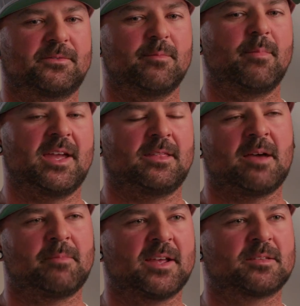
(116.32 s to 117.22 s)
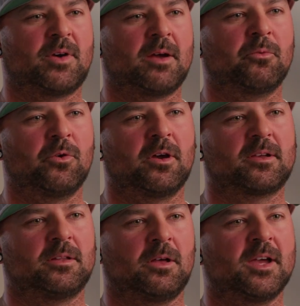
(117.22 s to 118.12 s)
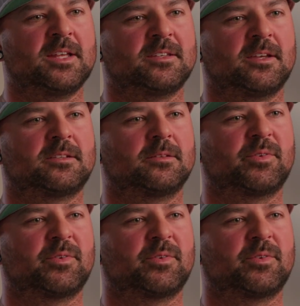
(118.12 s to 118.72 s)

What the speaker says: For me, that makes my work a lot easier to